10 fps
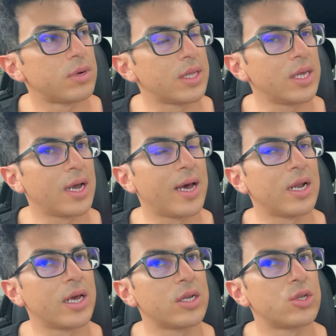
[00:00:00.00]
I think I had
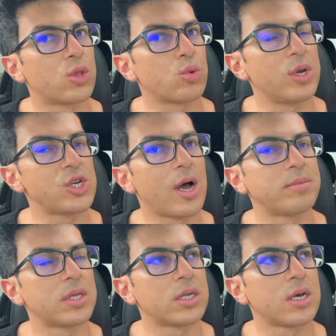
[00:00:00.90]
like three
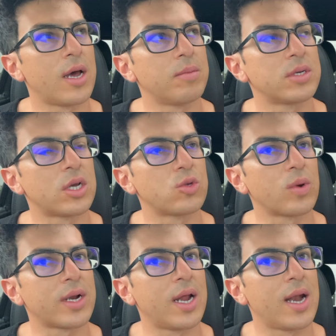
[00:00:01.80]
jobs at the time because I was
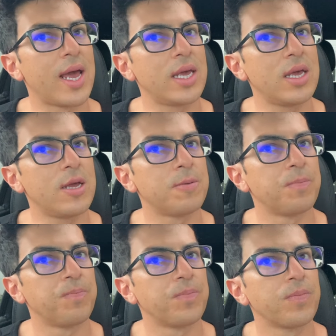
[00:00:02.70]
working at Nike
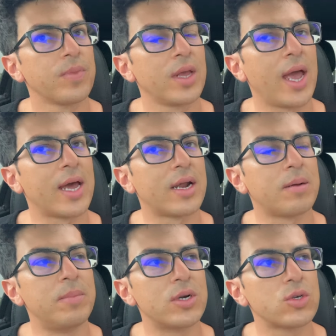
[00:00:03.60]
and at a
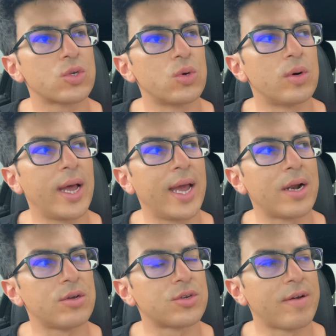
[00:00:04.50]
middle school and
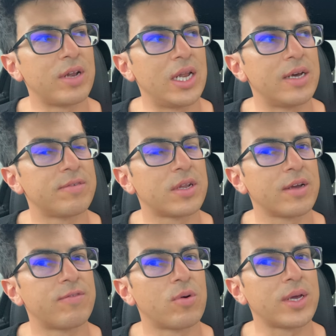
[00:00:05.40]
I was driving Lyft
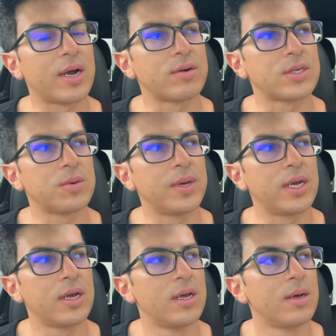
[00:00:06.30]
like 40 hours a
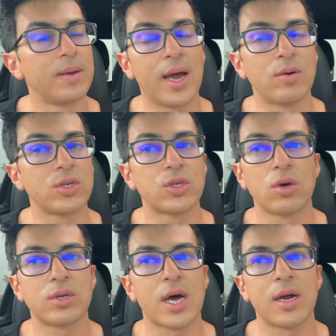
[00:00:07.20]
week. Yeah, I was
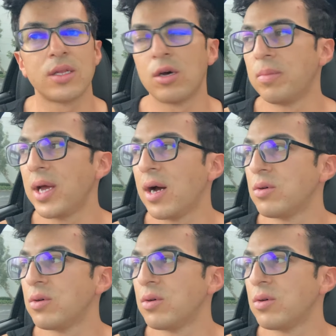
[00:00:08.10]
so tired though. But yeah, I